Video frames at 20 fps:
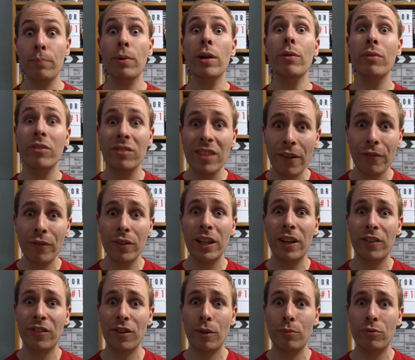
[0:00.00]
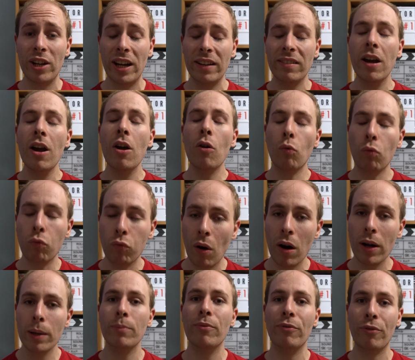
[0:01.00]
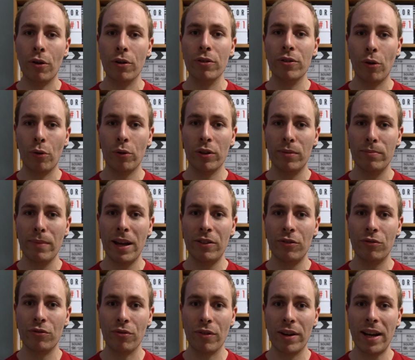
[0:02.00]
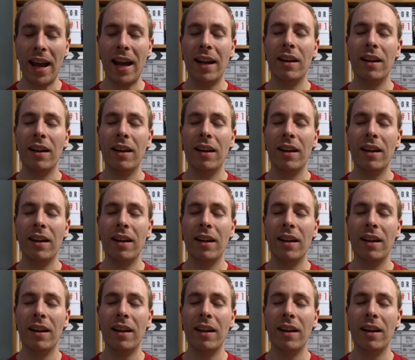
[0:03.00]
but it was definitely a subject ripe for a documentary,